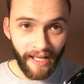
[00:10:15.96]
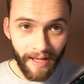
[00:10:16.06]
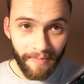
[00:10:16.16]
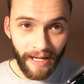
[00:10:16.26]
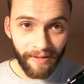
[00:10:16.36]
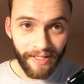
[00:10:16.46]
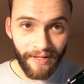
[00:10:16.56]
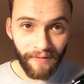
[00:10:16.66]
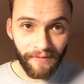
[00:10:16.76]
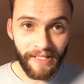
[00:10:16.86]
about
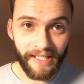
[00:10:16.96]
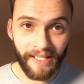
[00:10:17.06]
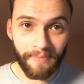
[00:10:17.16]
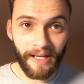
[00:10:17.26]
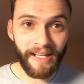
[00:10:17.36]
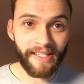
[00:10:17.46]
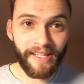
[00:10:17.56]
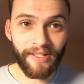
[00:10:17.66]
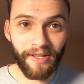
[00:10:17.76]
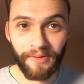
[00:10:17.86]
56 minutes,
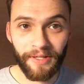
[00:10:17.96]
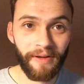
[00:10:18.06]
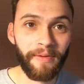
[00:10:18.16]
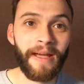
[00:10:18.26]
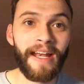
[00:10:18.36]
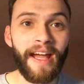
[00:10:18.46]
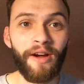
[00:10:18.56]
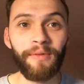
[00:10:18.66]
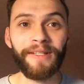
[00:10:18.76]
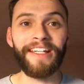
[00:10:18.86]
so it's around about an
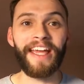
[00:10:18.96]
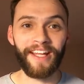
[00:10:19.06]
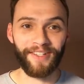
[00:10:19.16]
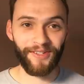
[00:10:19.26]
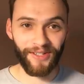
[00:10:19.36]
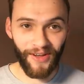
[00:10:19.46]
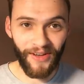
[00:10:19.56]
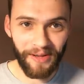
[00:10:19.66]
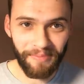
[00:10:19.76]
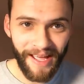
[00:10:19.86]
hour with the extra
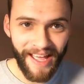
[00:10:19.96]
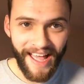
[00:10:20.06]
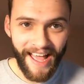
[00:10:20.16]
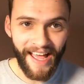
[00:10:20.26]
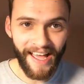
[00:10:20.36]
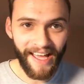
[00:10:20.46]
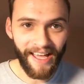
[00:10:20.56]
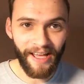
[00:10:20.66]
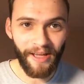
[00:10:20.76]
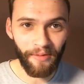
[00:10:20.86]
time
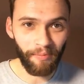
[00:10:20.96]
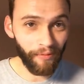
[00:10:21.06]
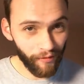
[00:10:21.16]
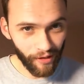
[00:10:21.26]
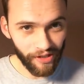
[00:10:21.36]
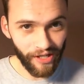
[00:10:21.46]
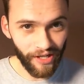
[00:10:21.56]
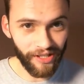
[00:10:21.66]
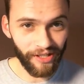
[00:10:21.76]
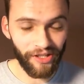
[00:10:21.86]
uh, before I
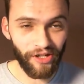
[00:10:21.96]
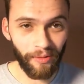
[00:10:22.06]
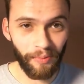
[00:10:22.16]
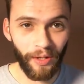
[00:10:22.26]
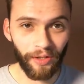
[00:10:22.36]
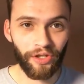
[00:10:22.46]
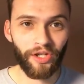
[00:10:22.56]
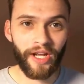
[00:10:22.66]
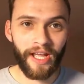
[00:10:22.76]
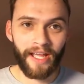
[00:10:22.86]
started the
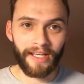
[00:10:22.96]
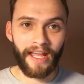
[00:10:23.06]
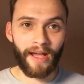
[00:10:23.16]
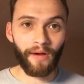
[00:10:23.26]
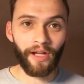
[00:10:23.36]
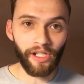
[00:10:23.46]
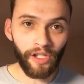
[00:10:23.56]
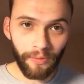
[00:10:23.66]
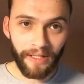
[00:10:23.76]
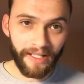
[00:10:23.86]
stopwatch. Now,
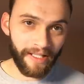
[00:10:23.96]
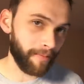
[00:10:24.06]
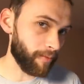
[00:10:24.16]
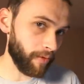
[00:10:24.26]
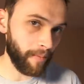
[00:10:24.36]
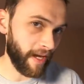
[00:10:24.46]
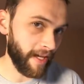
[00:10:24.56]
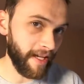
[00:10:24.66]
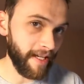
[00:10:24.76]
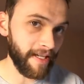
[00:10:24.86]
Louis is at the point where
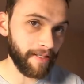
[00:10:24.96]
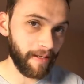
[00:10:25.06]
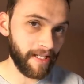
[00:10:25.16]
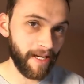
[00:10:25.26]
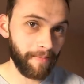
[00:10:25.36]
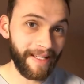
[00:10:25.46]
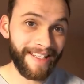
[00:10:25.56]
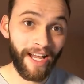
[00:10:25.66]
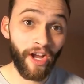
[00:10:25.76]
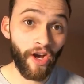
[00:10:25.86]
he is mixing up his
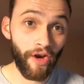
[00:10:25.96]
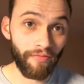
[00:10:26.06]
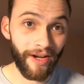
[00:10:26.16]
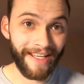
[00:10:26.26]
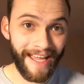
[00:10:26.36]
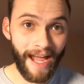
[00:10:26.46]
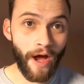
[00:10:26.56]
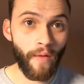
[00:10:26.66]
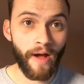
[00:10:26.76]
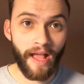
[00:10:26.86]
second coat right now,